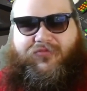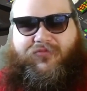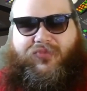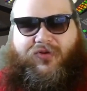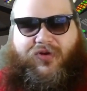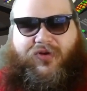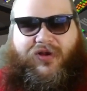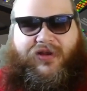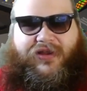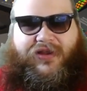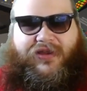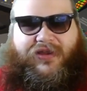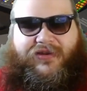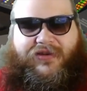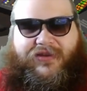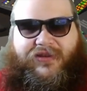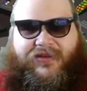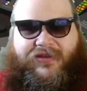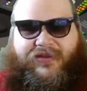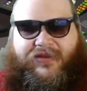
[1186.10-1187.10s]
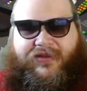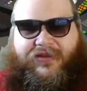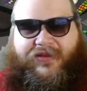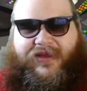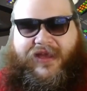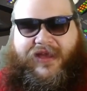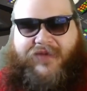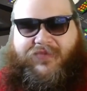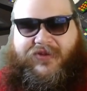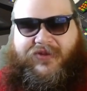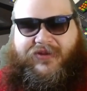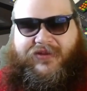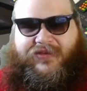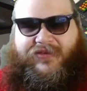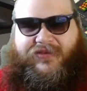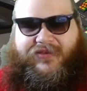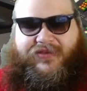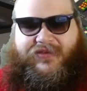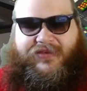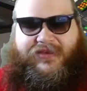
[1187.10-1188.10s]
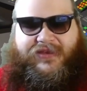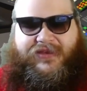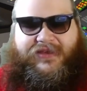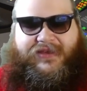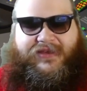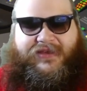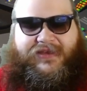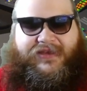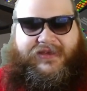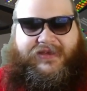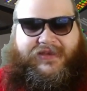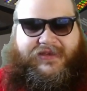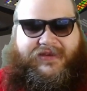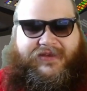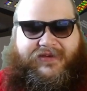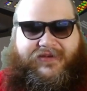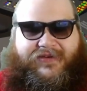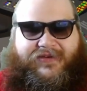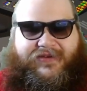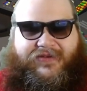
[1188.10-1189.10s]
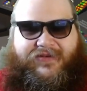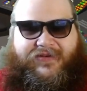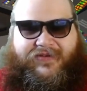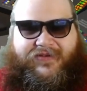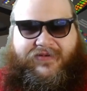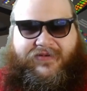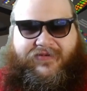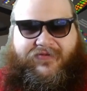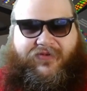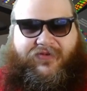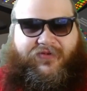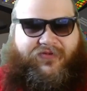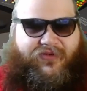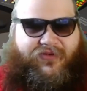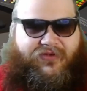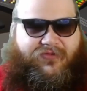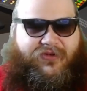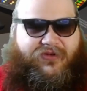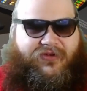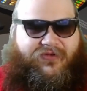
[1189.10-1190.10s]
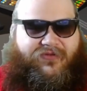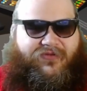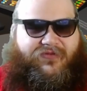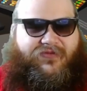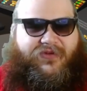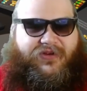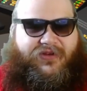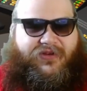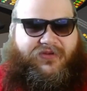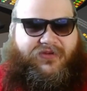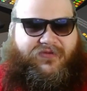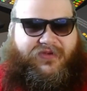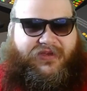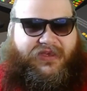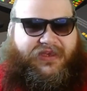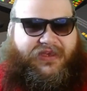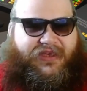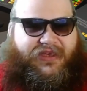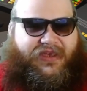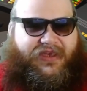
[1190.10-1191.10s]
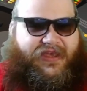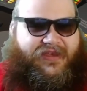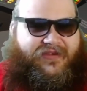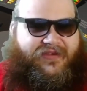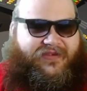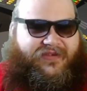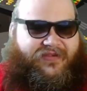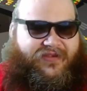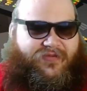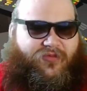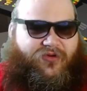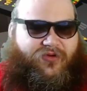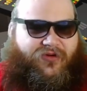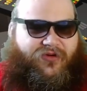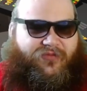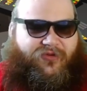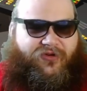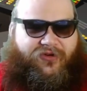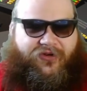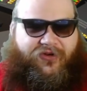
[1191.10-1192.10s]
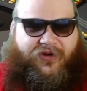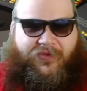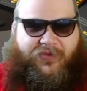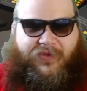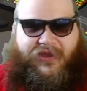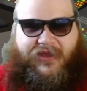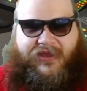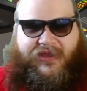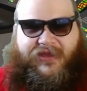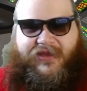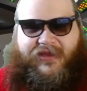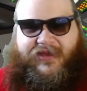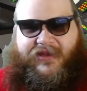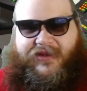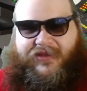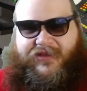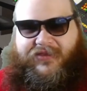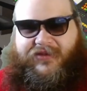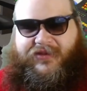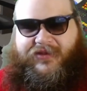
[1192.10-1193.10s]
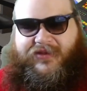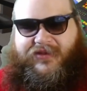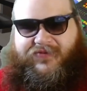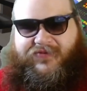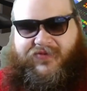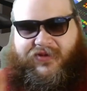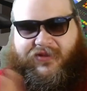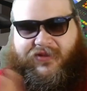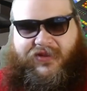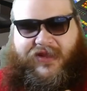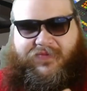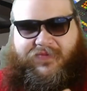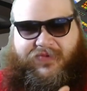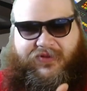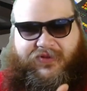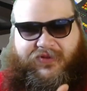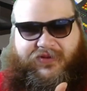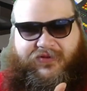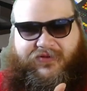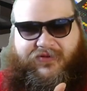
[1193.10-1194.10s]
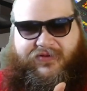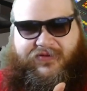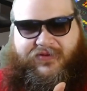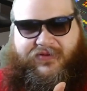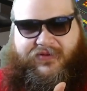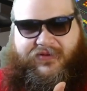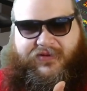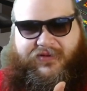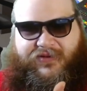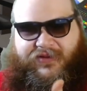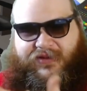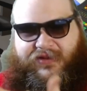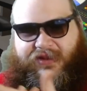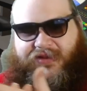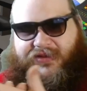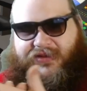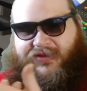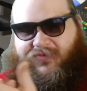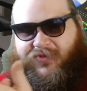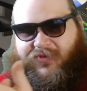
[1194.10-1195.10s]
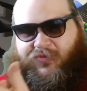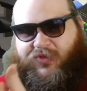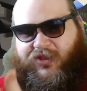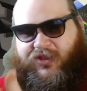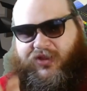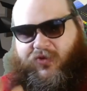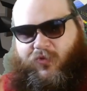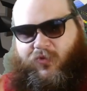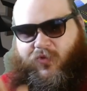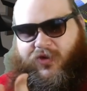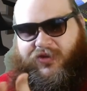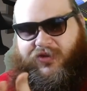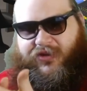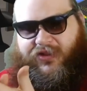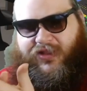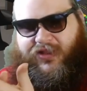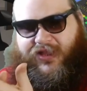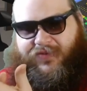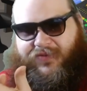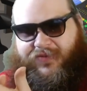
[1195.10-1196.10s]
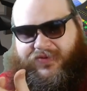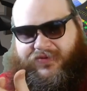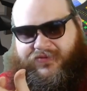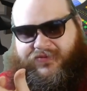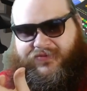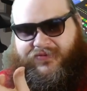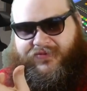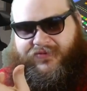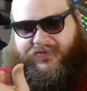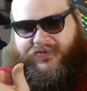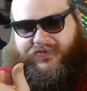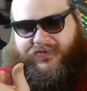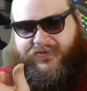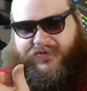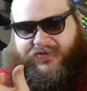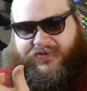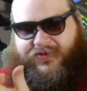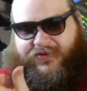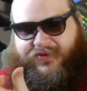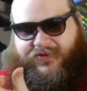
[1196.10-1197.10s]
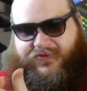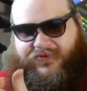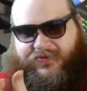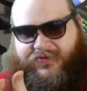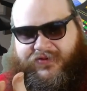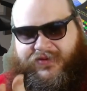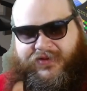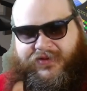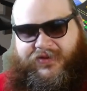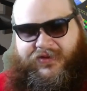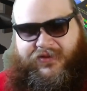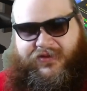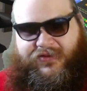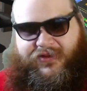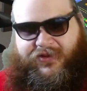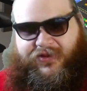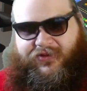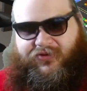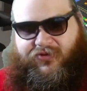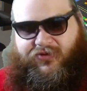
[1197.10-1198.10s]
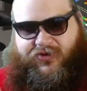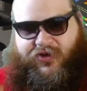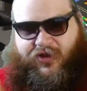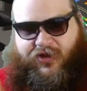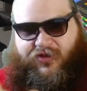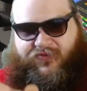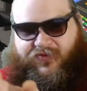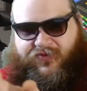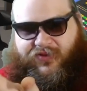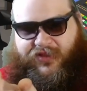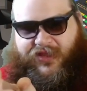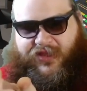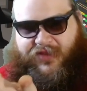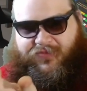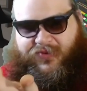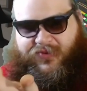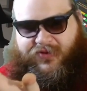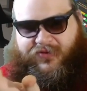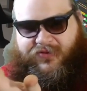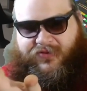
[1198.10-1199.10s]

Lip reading: pride, happiness, and fulfillment when he was kicking ass in this Borg program. And I think I even clapped a little. I did maybe like a one clap, like a little golf clap.